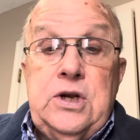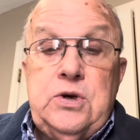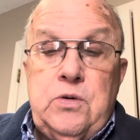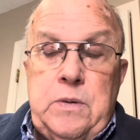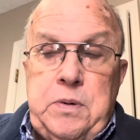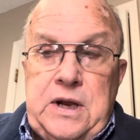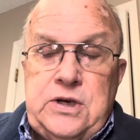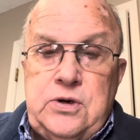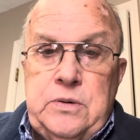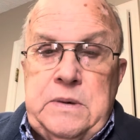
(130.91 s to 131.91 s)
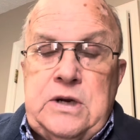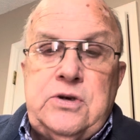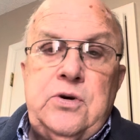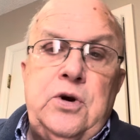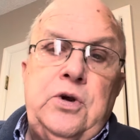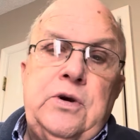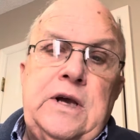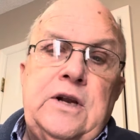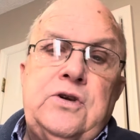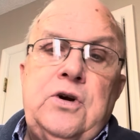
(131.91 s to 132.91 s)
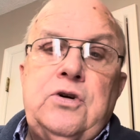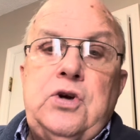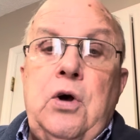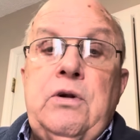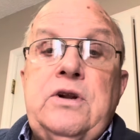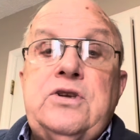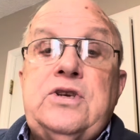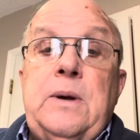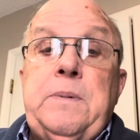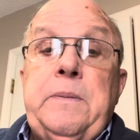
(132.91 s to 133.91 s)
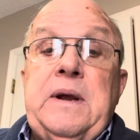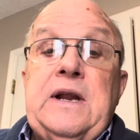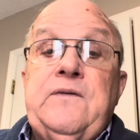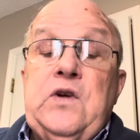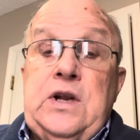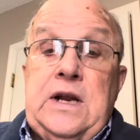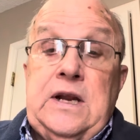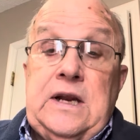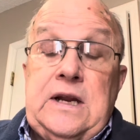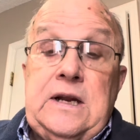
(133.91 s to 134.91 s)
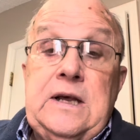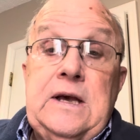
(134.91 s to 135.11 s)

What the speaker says: to replace your minister or you getting the church, only to supplement if you needed it.